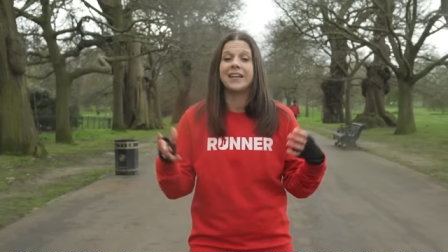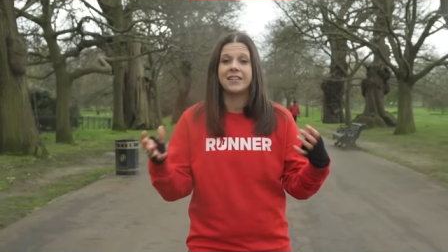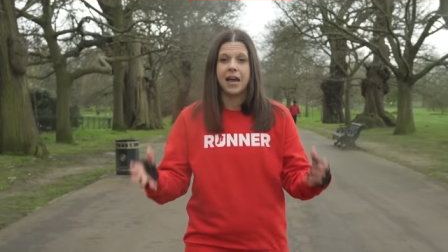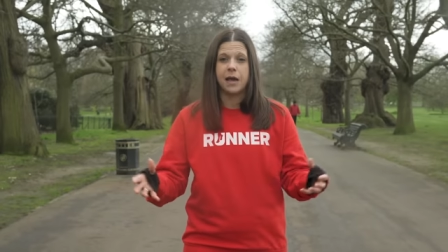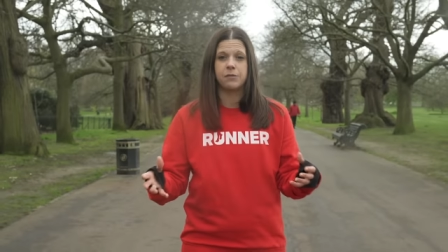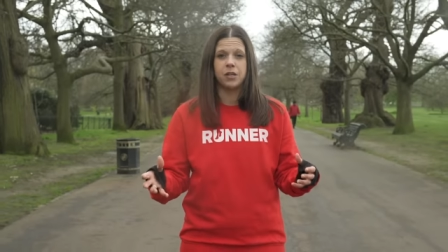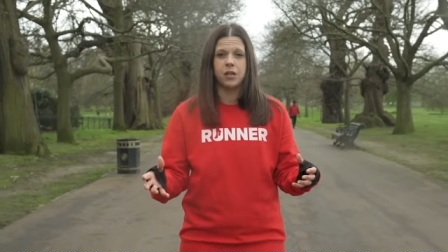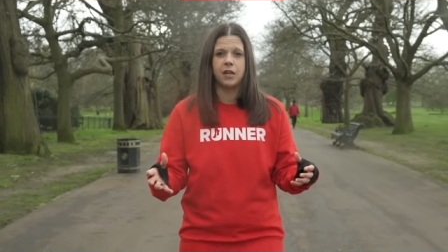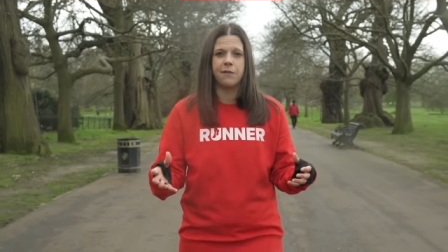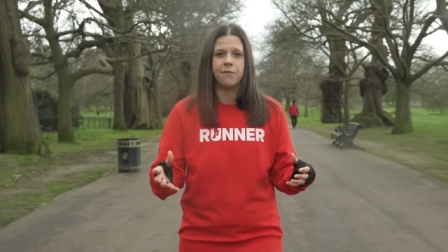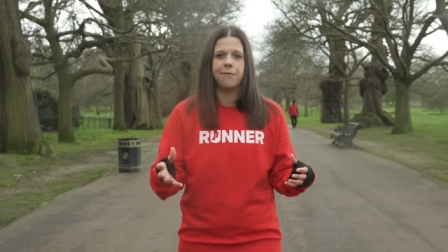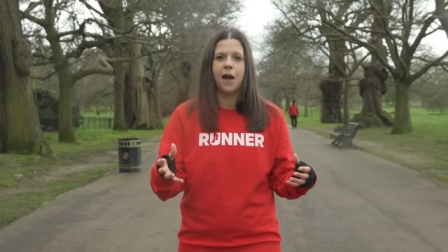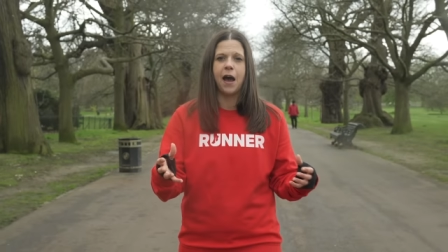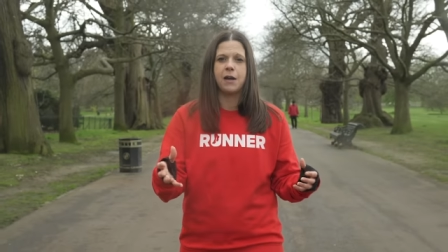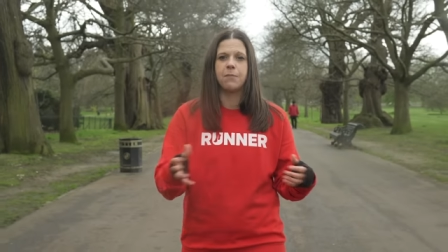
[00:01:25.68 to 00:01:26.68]
that's absolutely
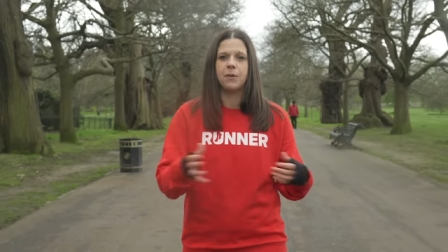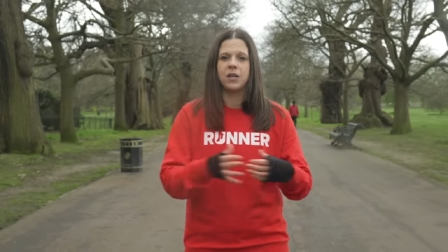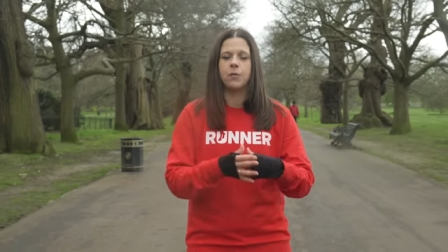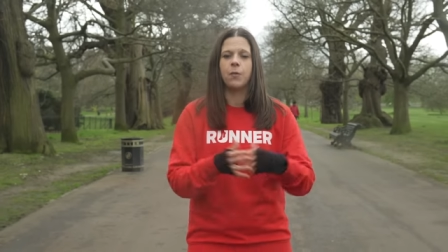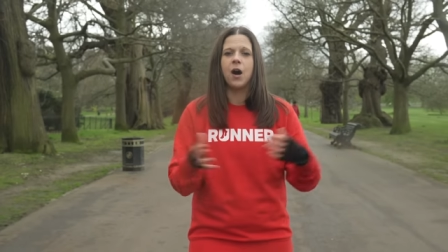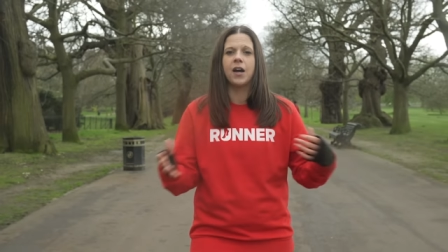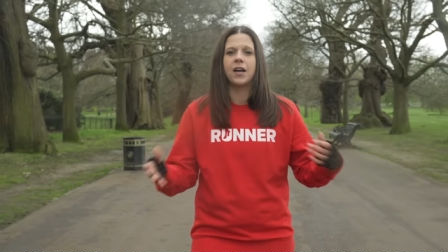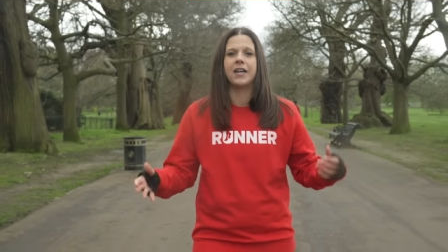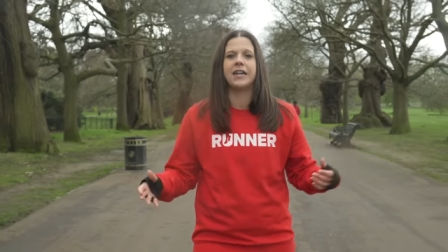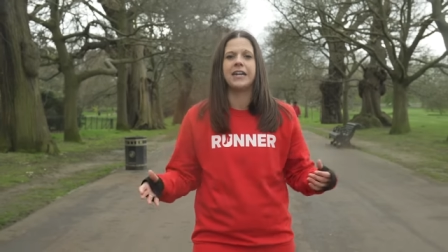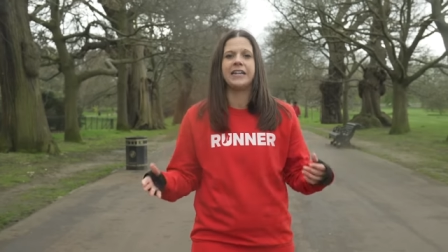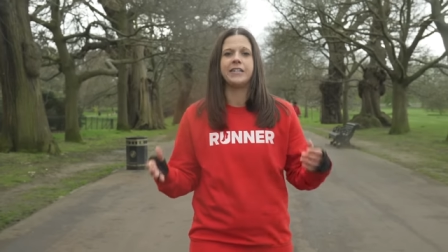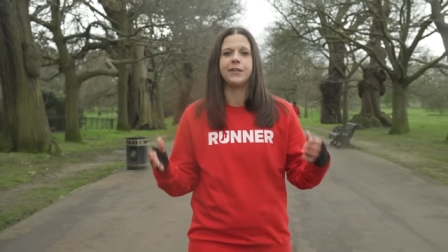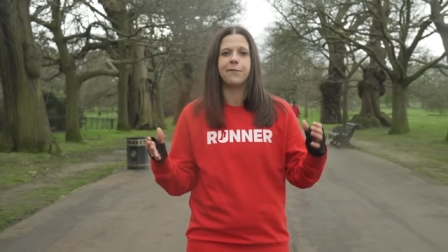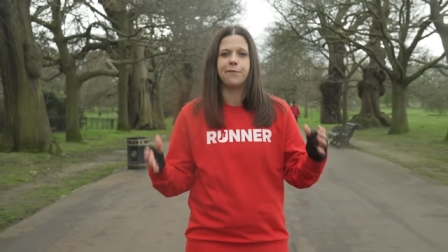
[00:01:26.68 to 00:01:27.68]
fine, but you are going to
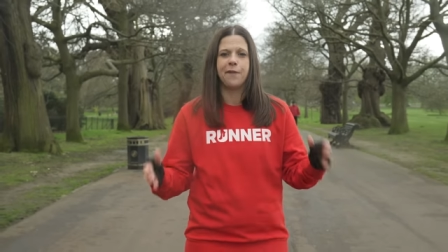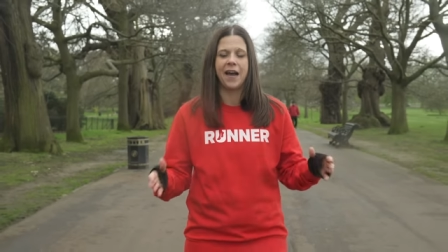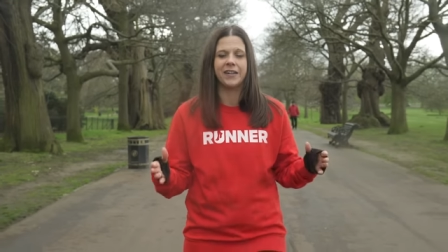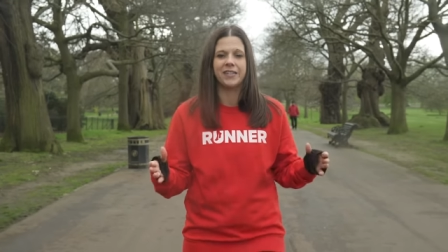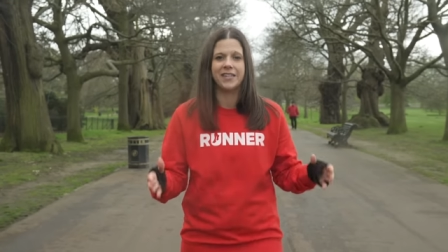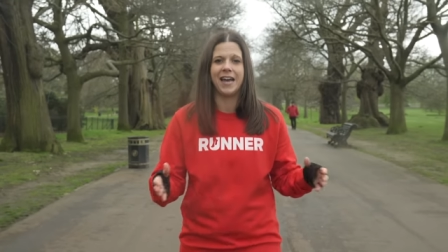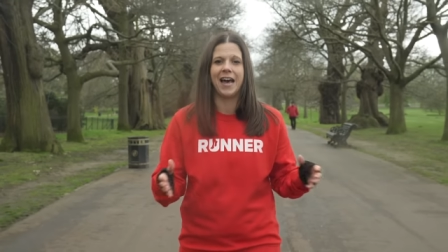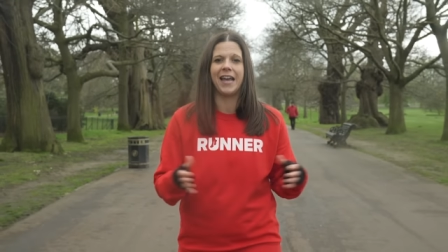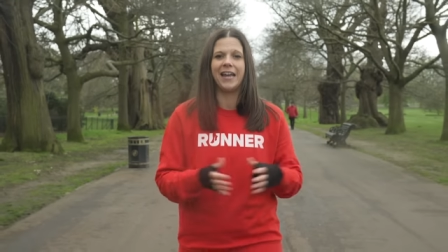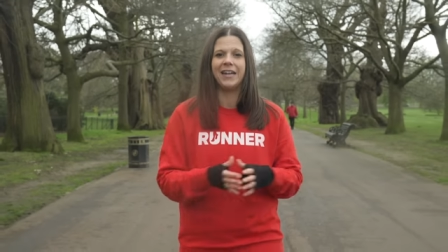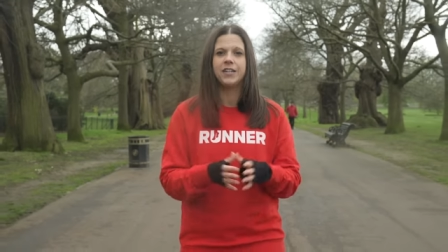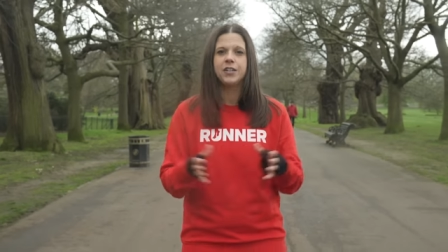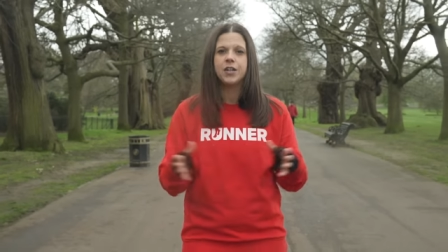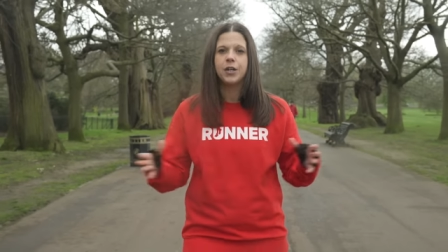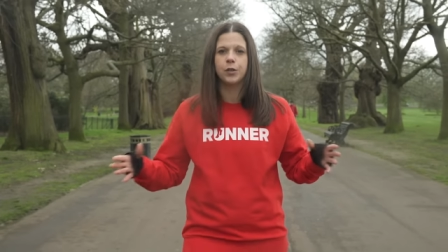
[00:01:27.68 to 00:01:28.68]
need to factor that
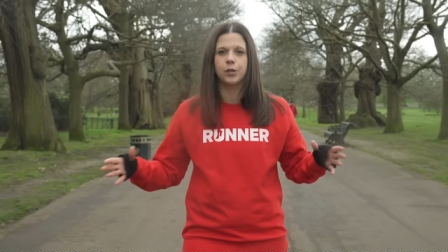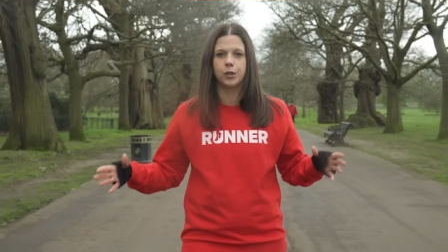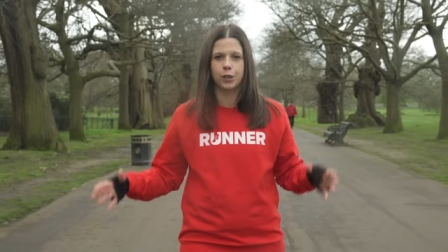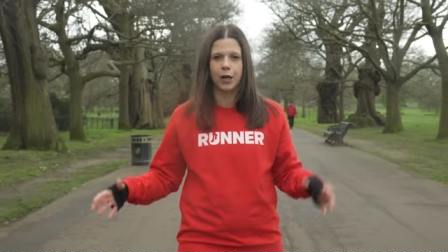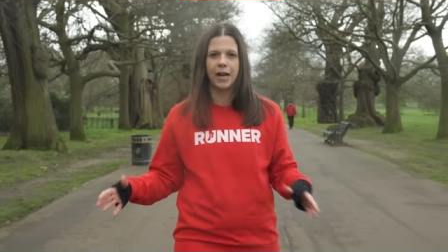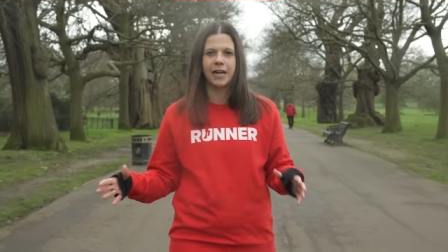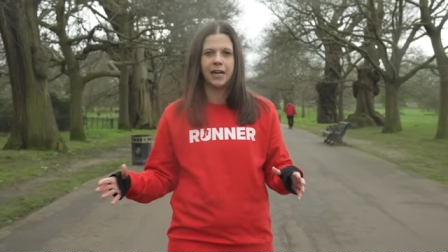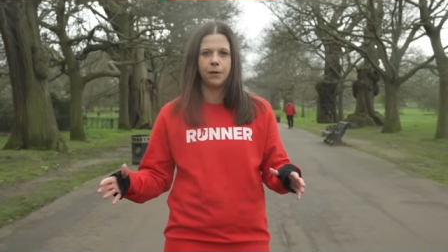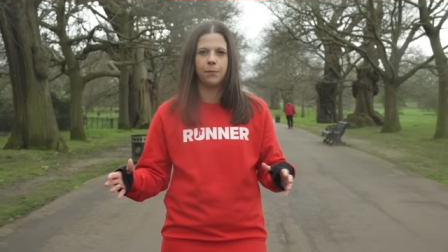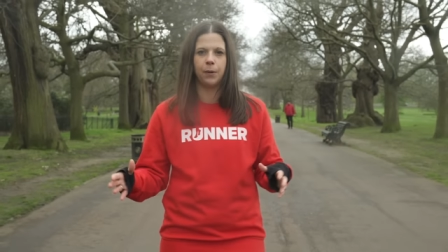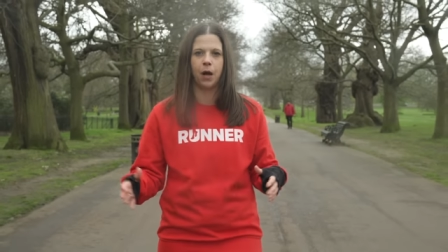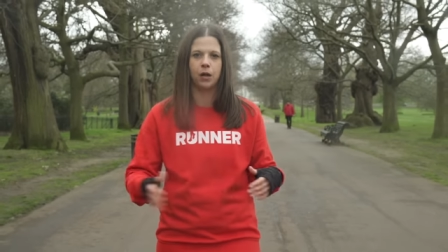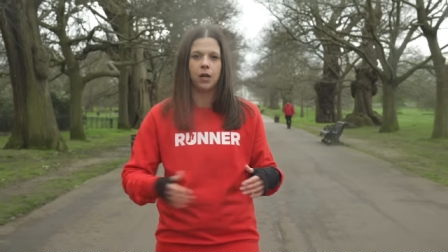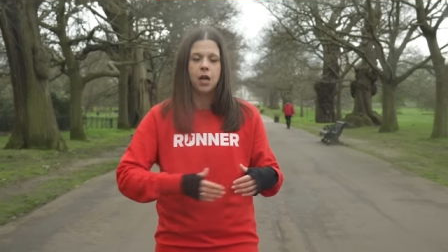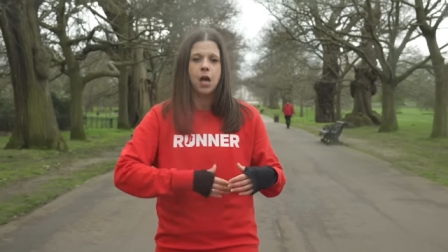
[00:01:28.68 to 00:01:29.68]
into your training
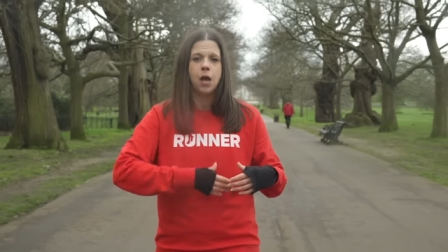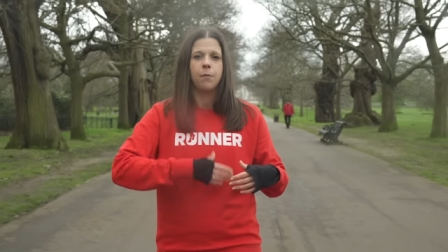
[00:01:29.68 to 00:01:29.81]
block